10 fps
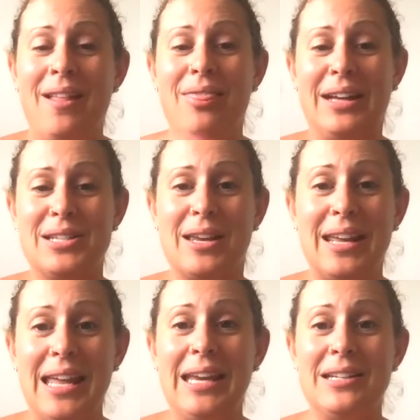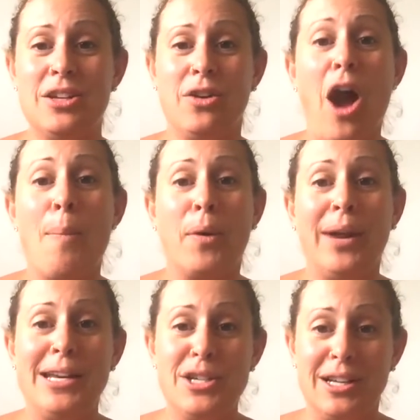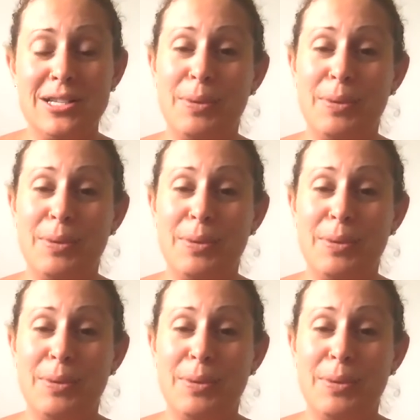that's going to eat into your operations,